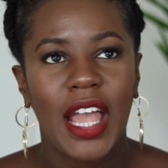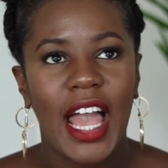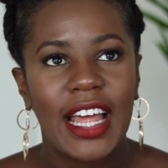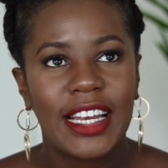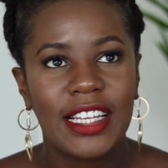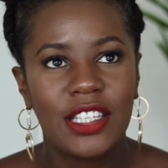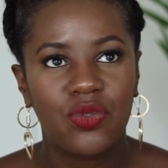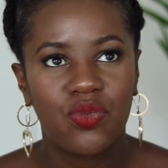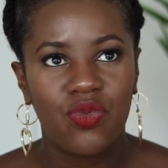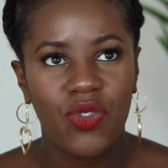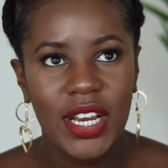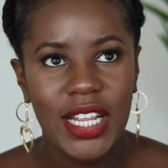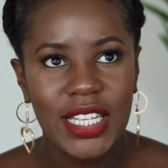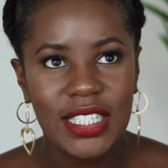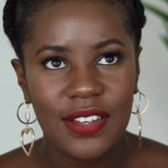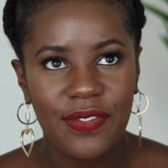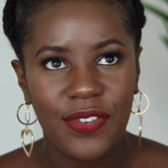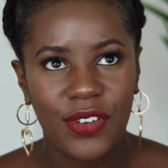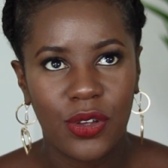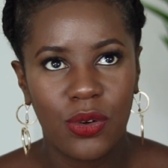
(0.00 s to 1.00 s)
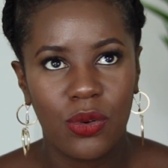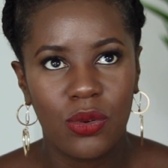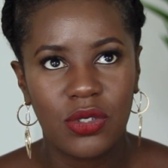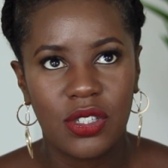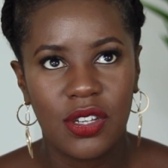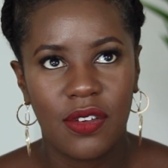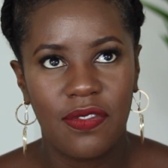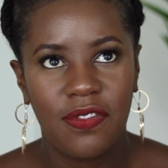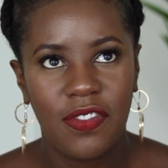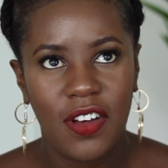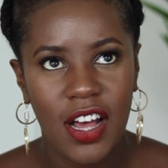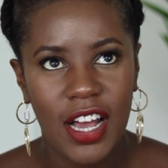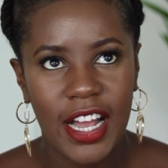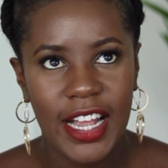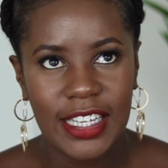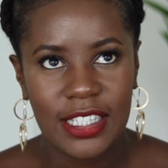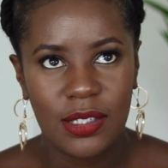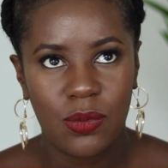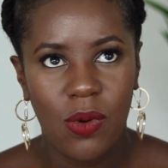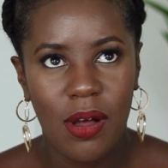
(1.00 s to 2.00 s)
And it's really difficult to
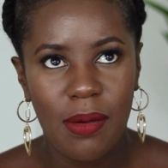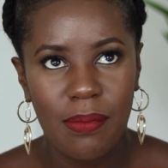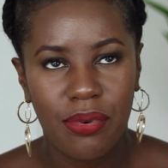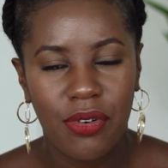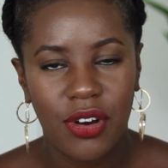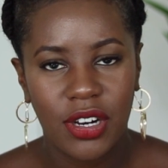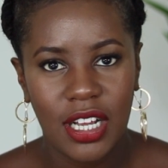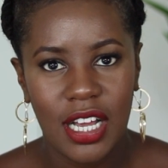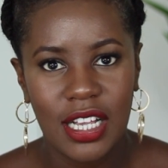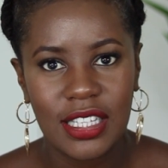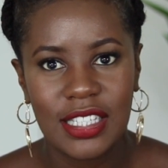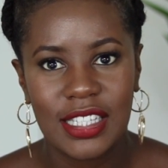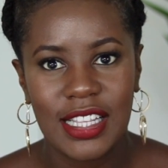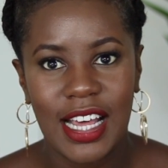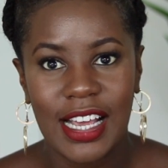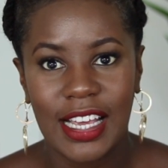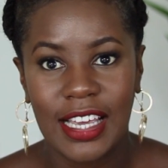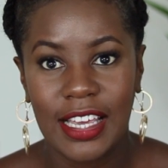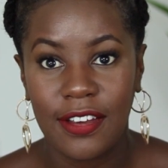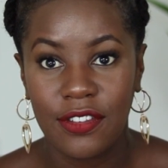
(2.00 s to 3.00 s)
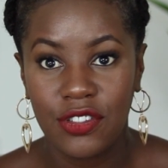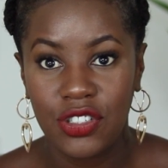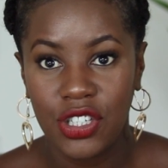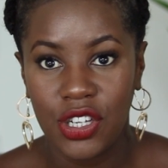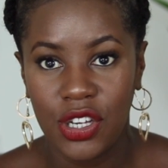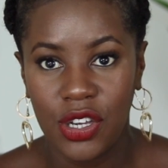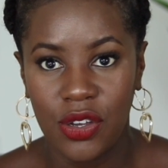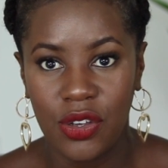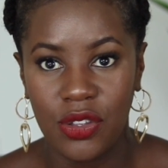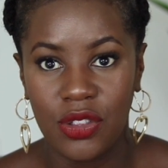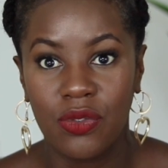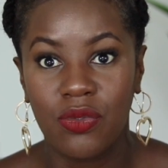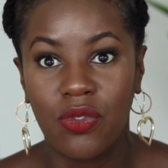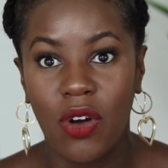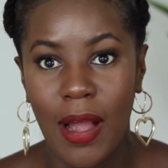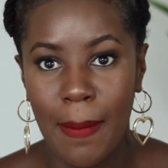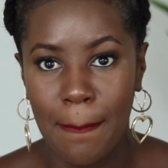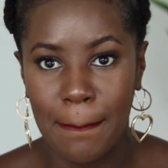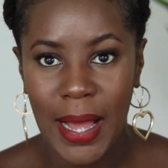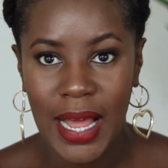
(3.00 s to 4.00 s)
find one product that gives you the
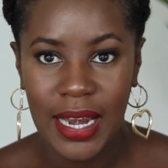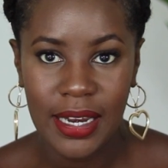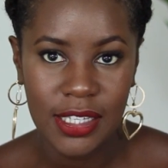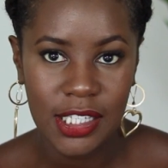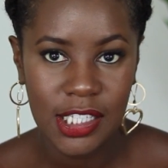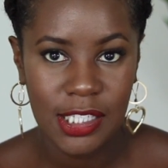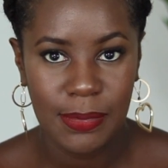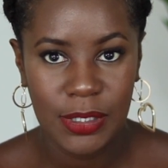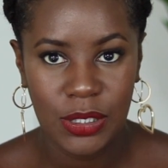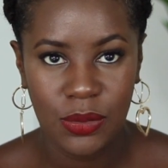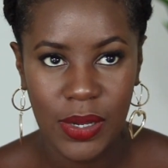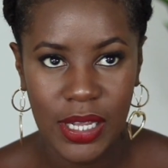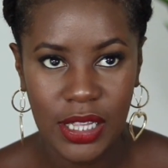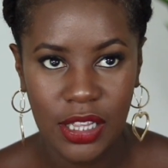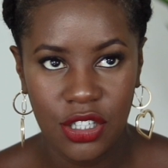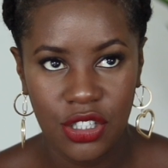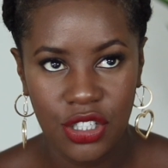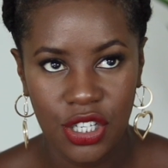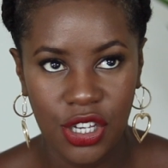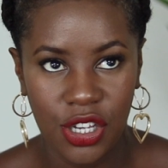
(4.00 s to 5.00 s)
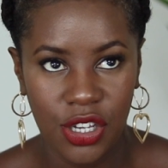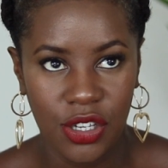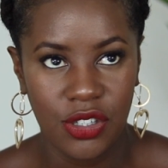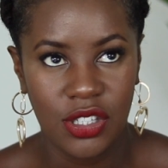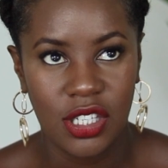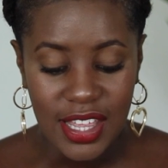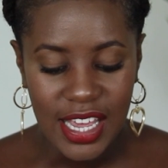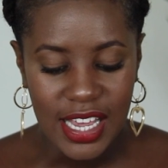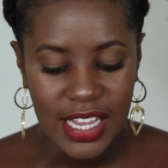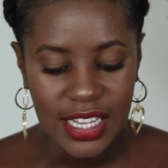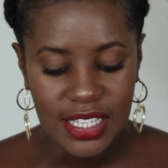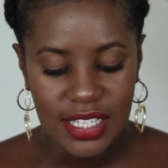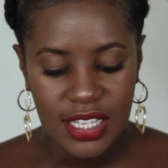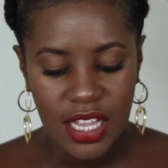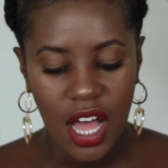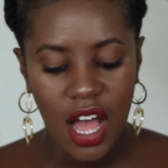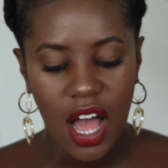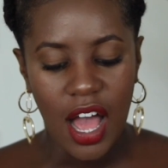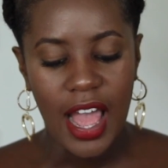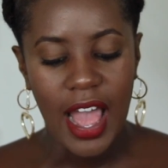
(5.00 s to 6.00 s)
right balance between the two. So this
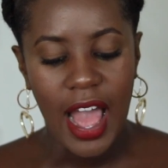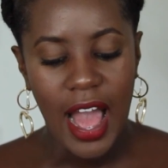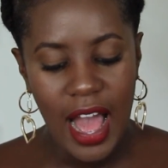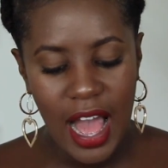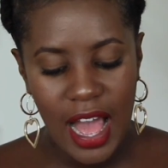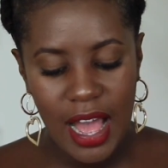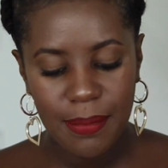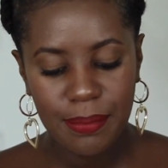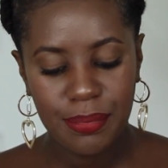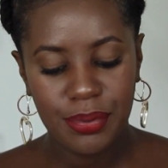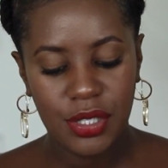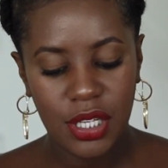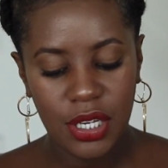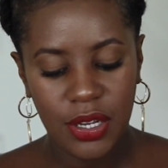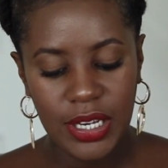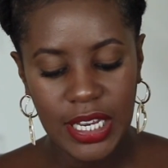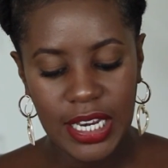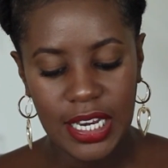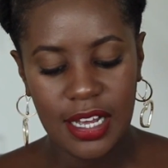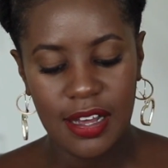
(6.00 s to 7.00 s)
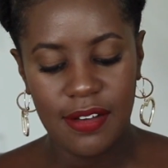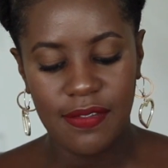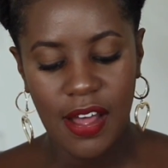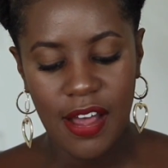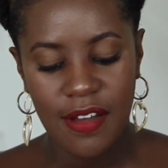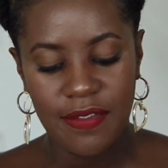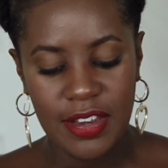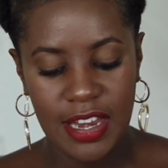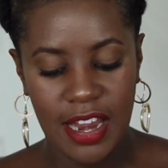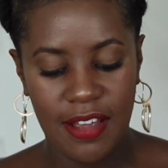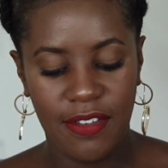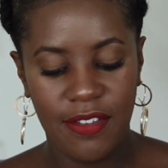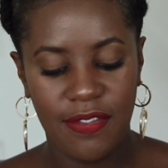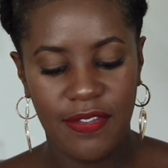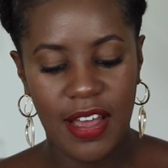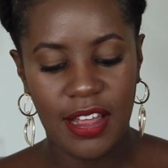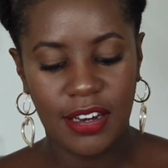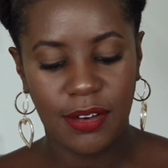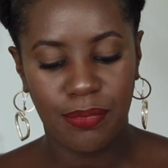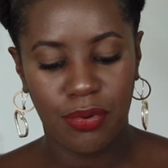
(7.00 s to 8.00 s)
I absolutely love. I've never
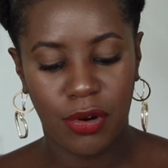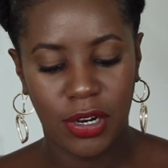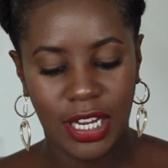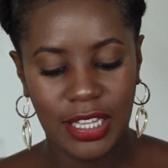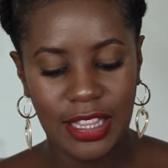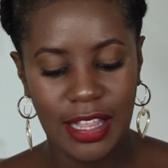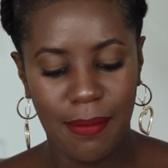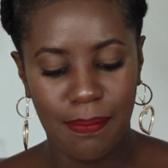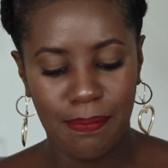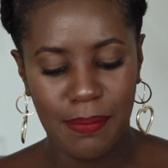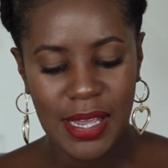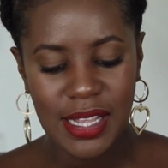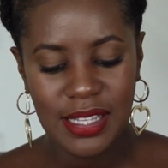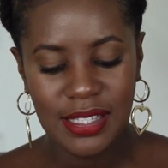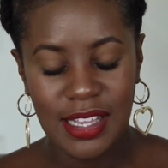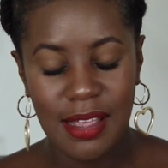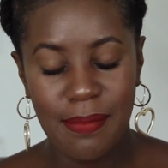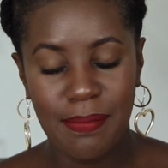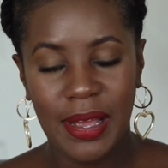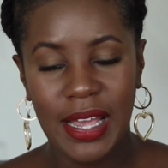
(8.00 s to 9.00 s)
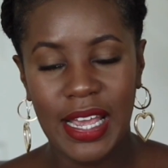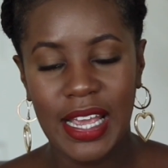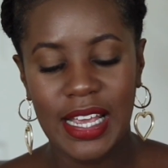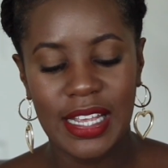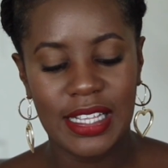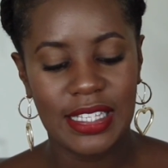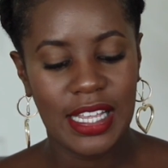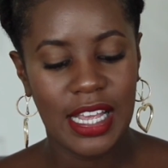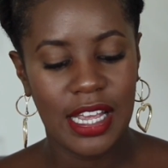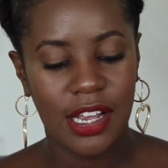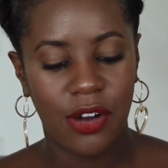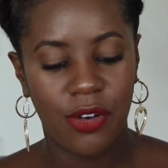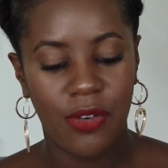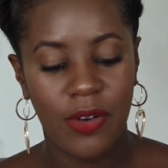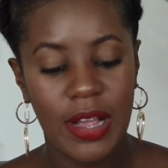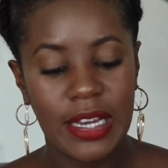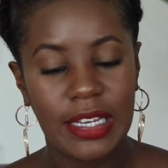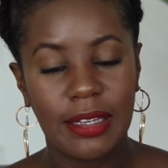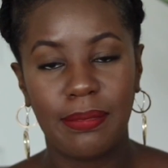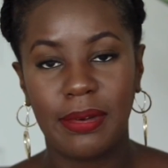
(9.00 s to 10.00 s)
found a product that beats it, but it is
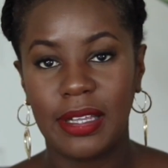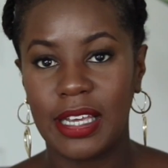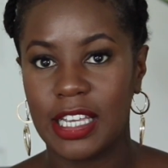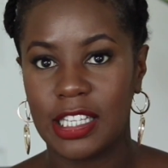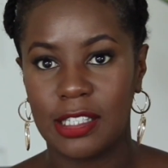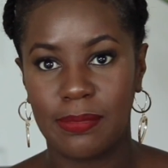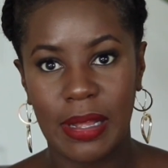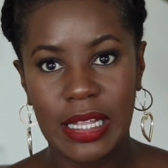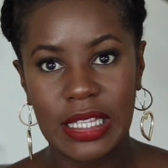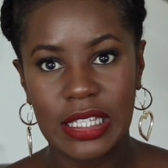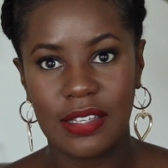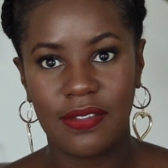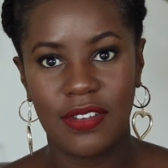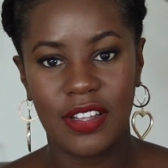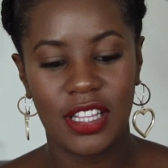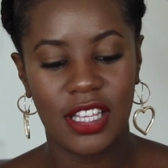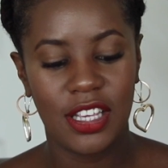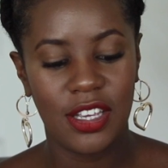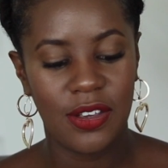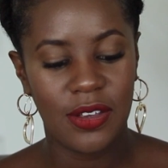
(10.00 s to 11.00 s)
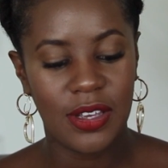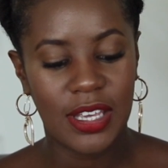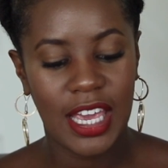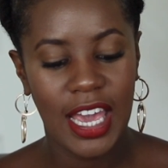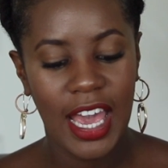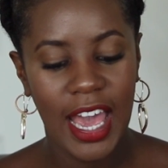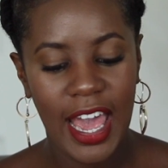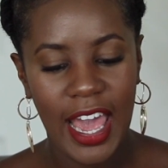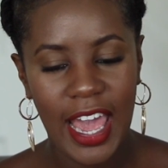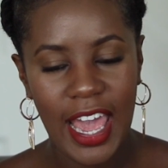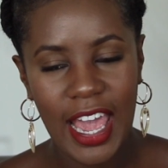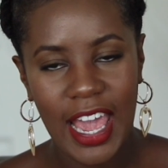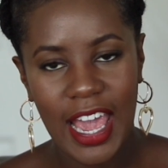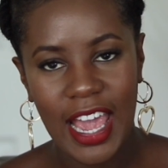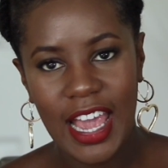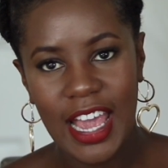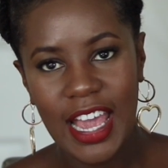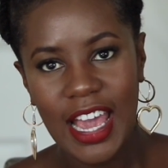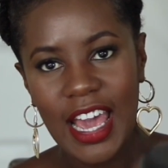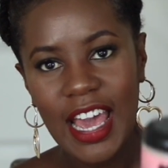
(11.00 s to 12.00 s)
incredibly expensive in the
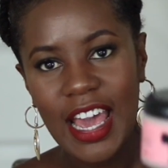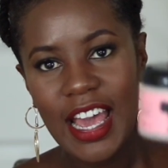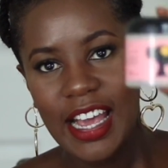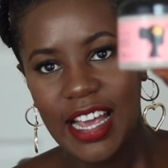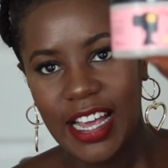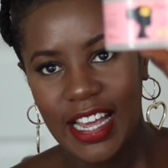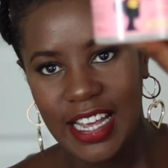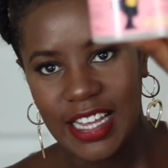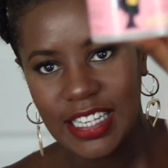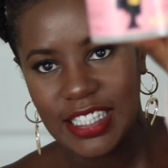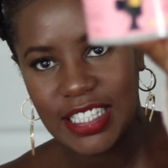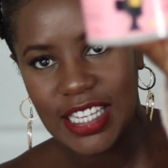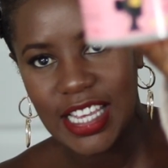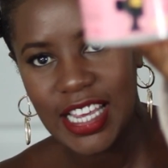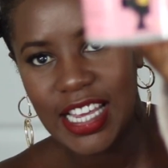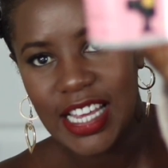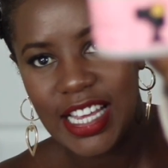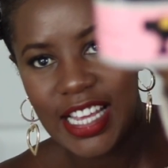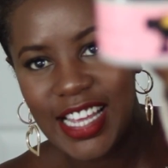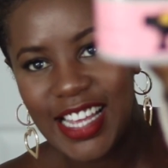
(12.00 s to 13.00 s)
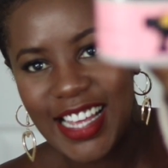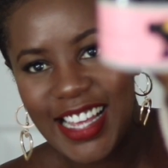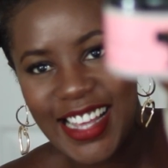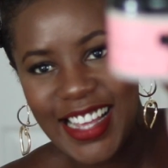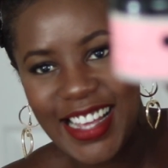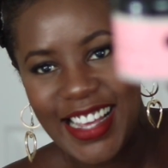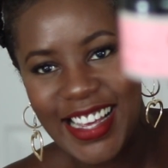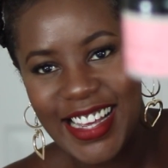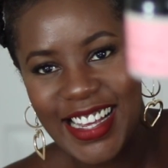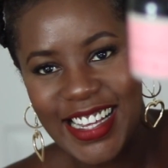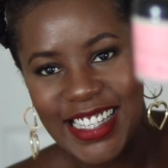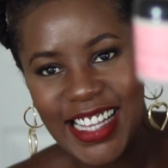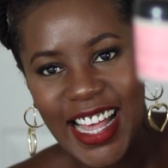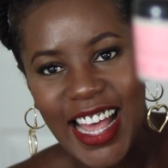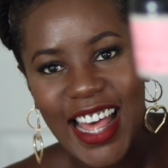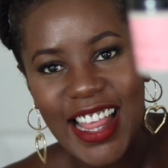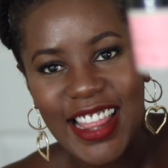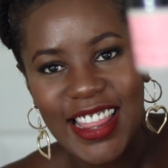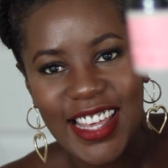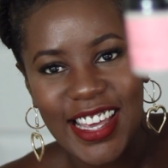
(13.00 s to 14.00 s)
UK. It is
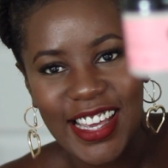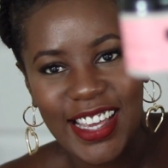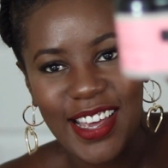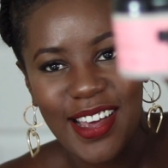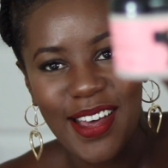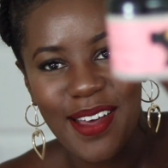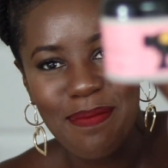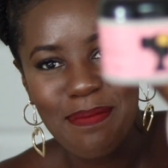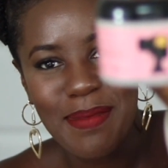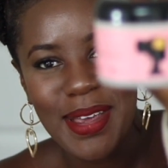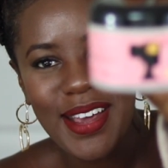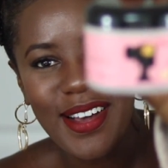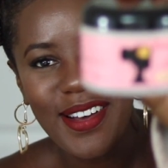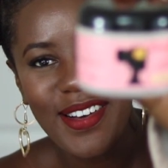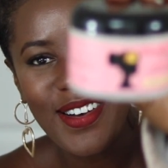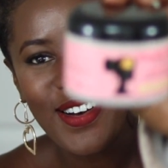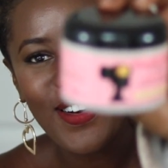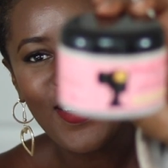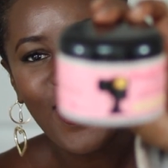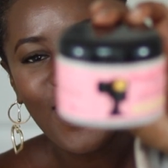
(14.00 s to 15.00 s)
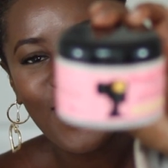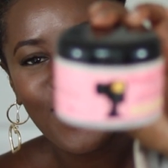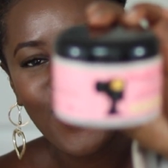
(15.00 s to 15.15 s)
the Camille